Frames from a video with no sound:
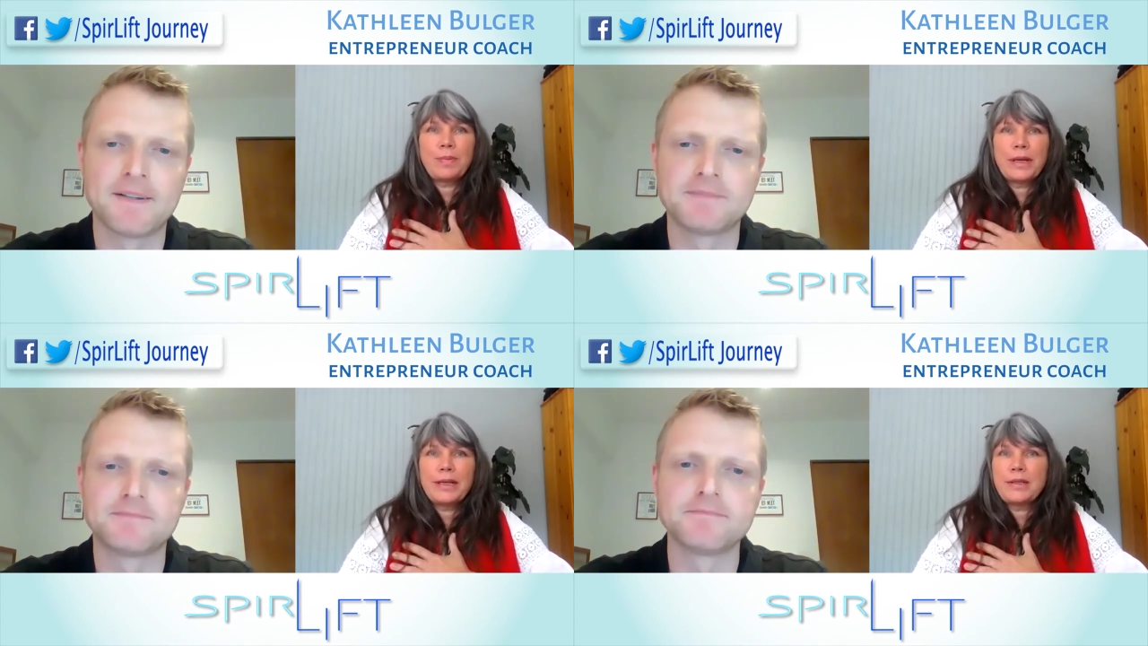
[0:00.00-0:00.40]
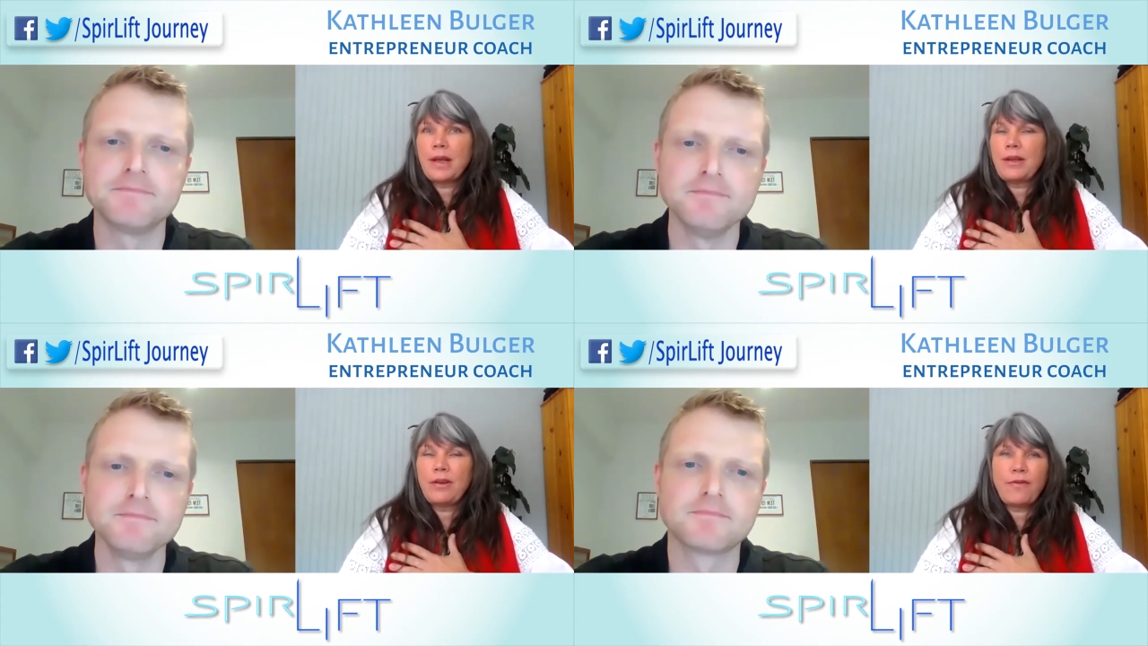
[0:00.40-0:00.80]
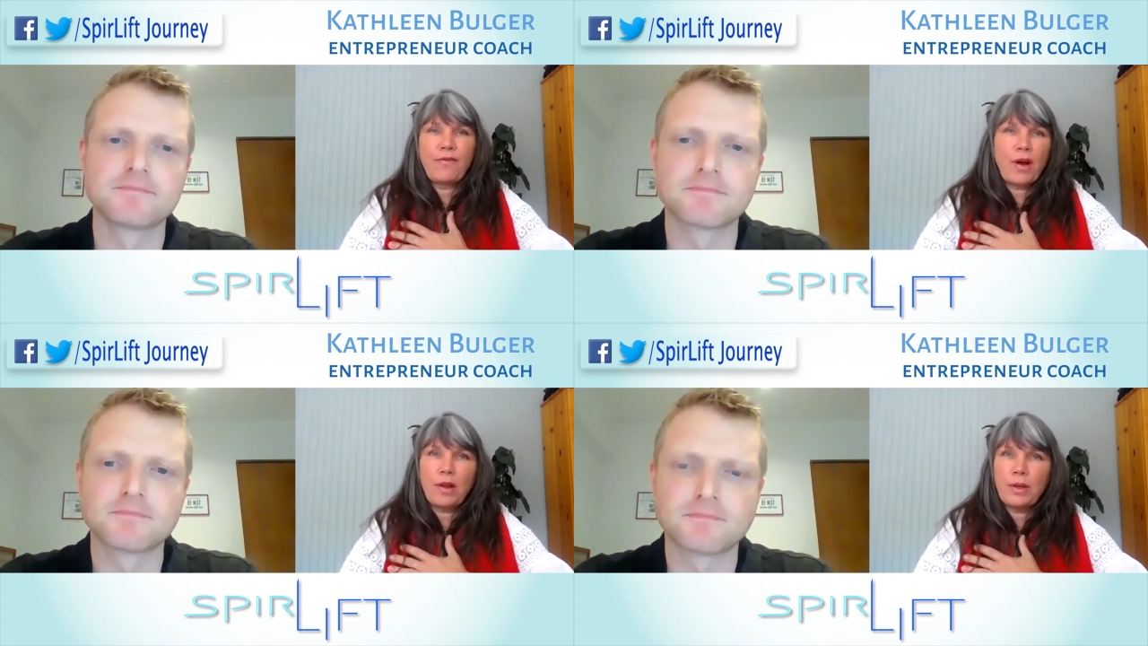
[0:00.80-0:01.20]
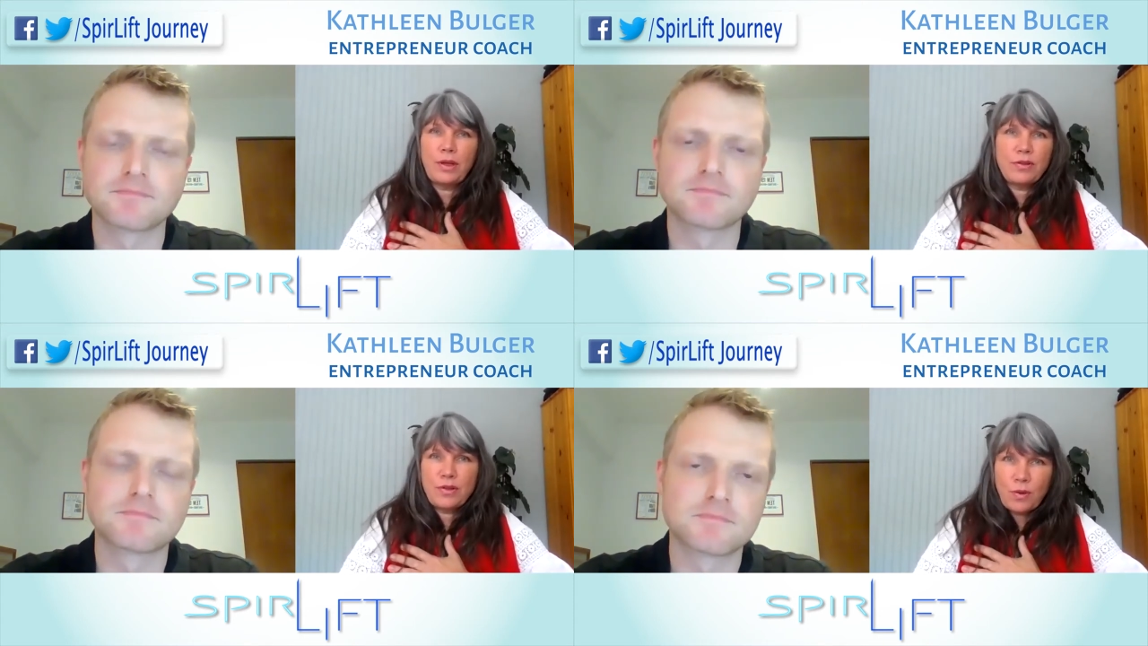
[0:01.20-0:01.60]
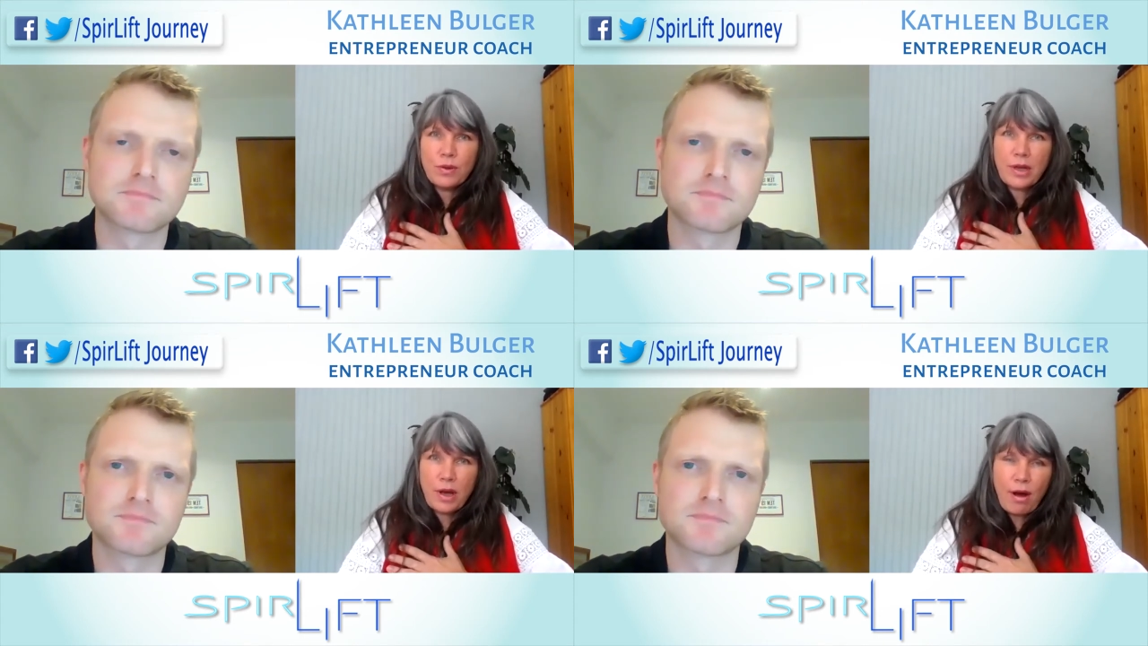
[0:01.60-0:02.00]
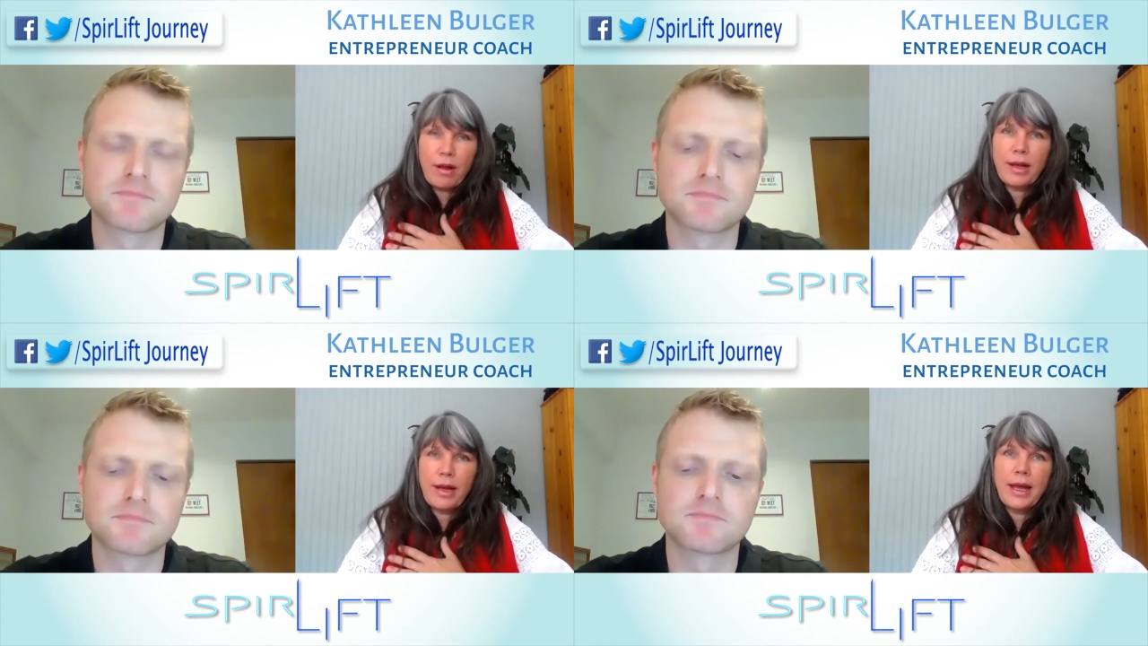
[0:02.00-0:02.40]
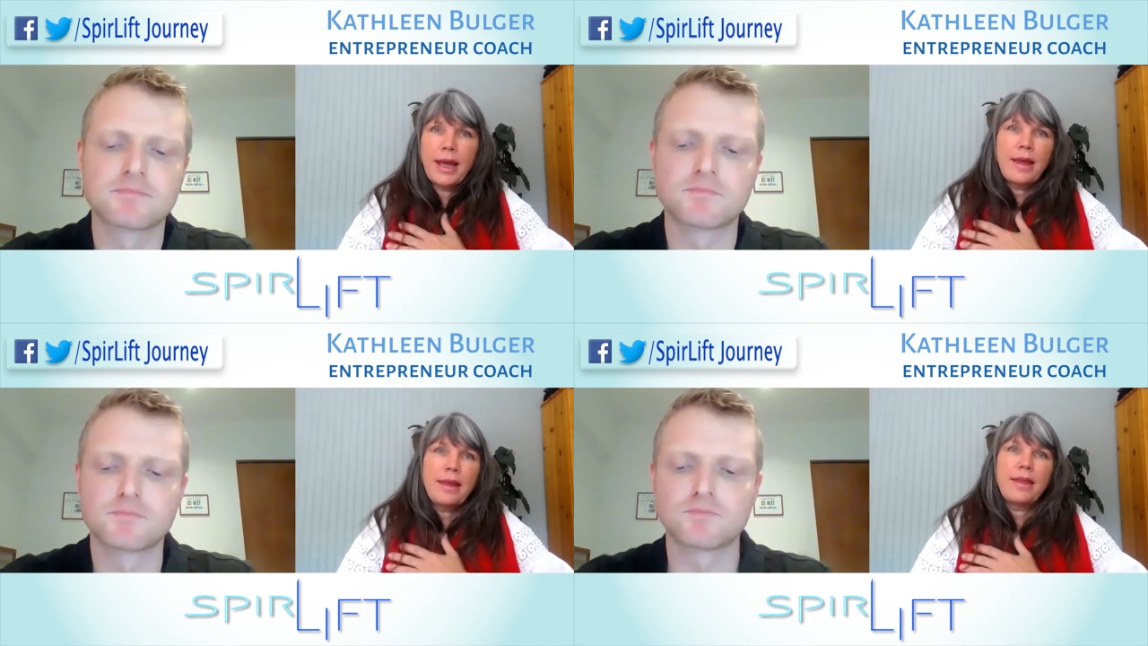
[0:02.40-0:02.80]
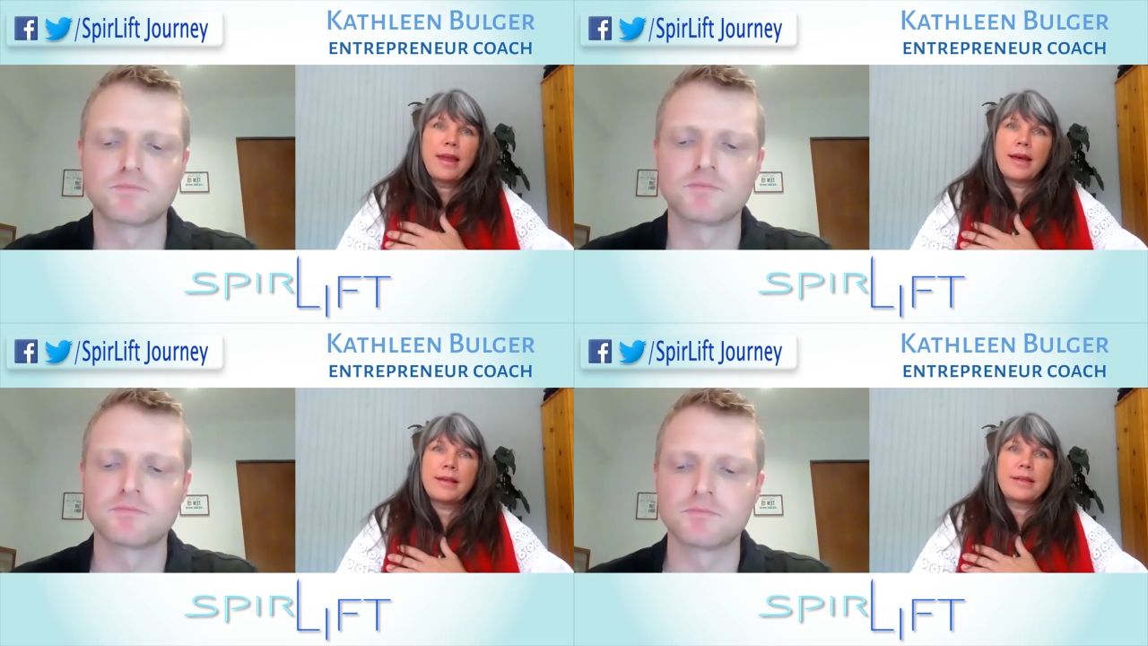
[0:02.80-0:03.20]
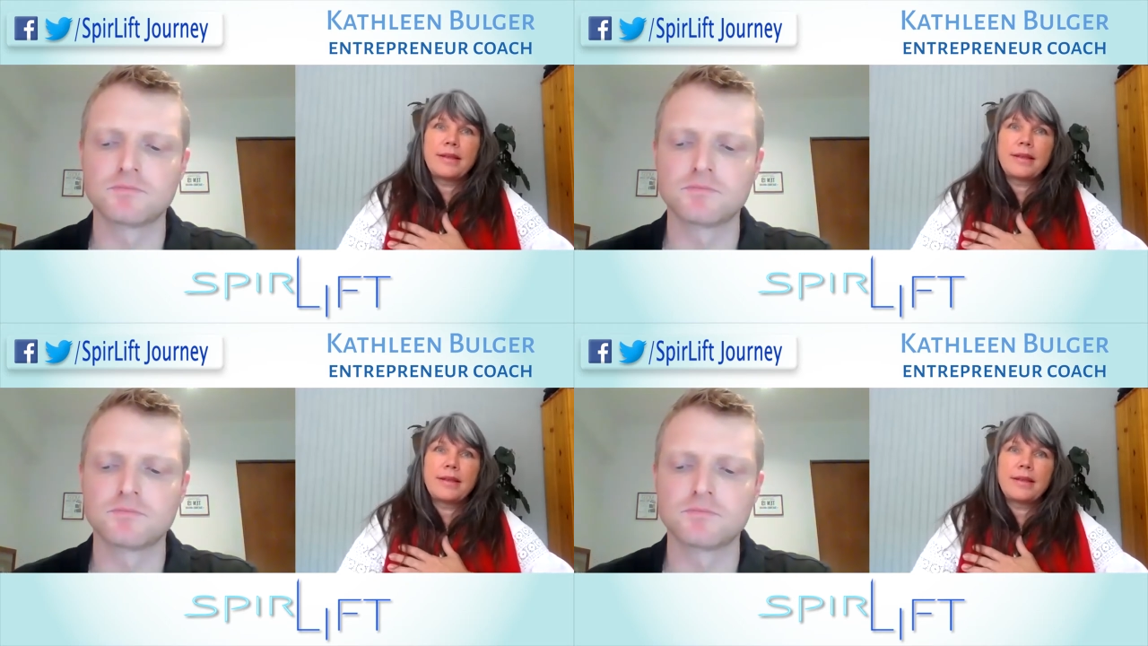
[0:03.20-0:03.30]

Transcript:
Speaker 1: place and you're following your soul's calling that